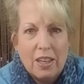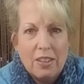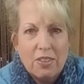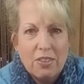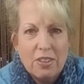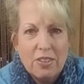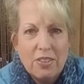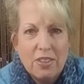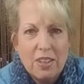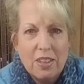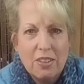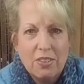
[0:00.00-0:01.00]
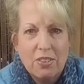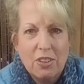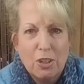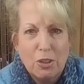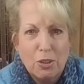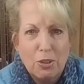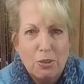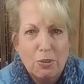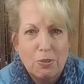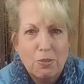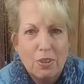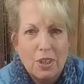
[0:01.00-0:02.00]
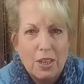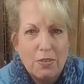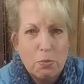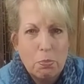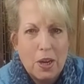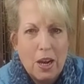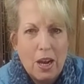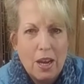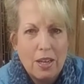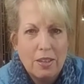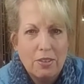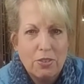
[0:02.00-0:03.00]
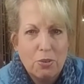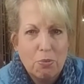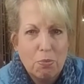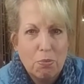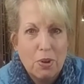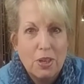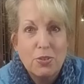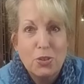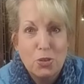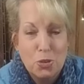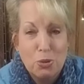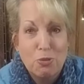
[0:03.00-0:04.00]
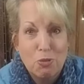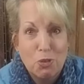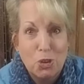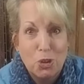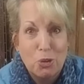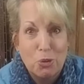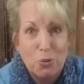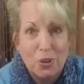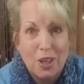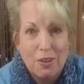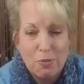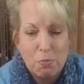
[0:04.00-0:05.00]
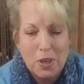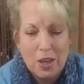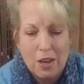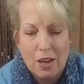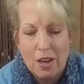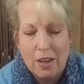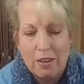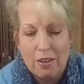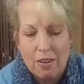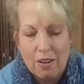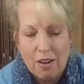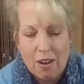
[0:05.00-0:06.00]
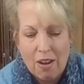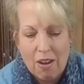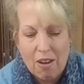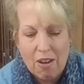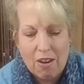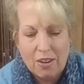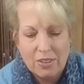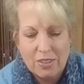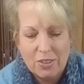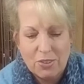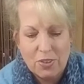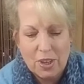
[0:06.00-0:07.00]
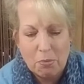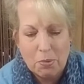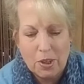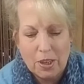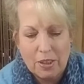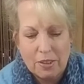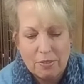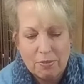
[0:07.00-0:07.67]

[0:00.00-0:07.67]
And you can see there's glue left behind. There's a residue of glue left behind on this fabric.